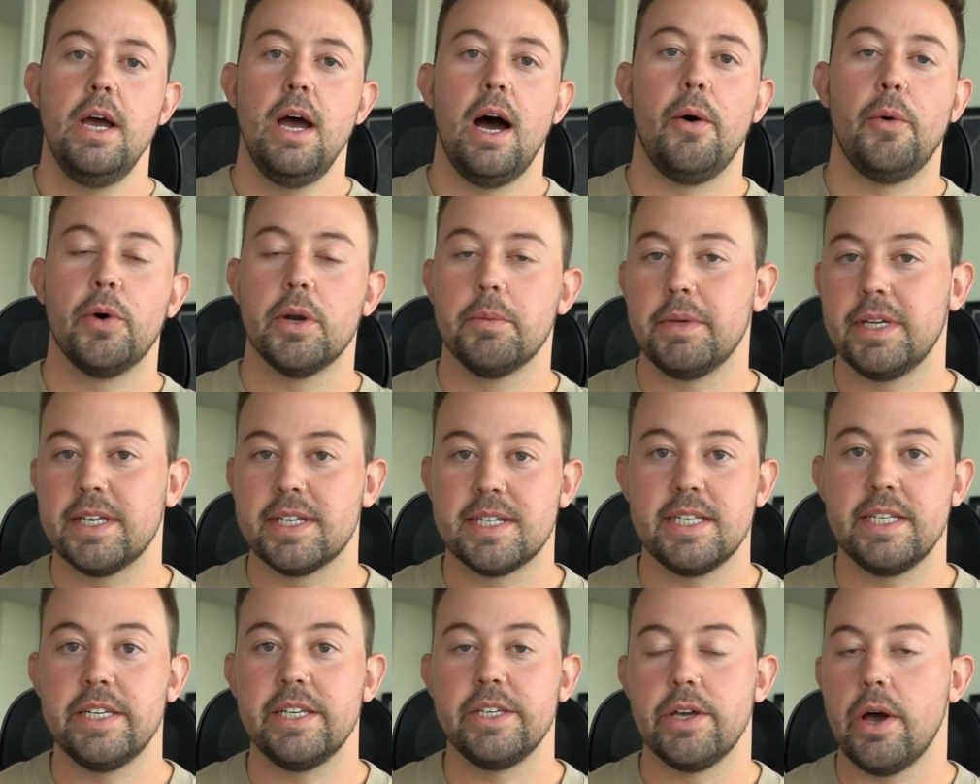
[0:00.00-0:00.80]
I want to be a
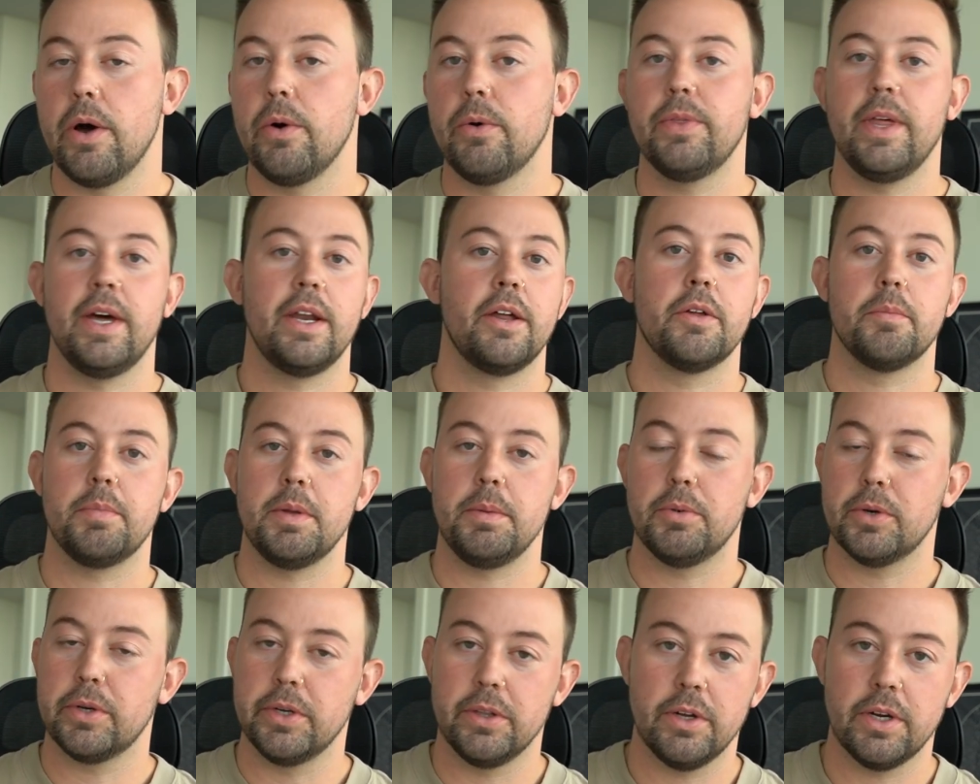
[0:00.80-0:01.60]
CEO that other
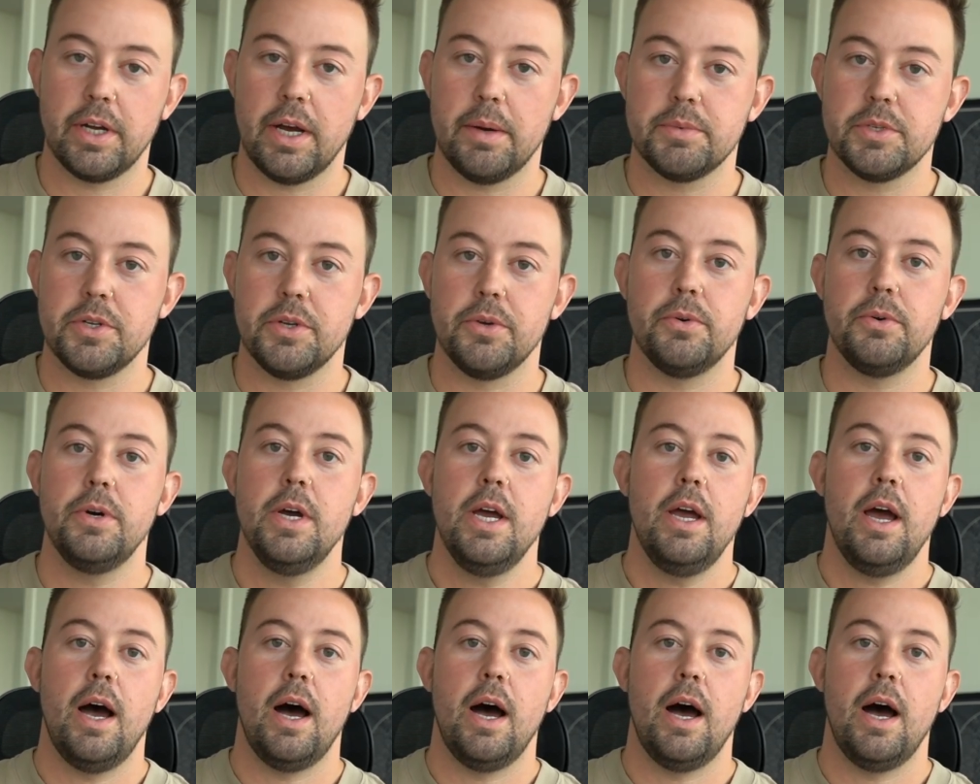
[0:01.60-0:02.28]
people can look up to.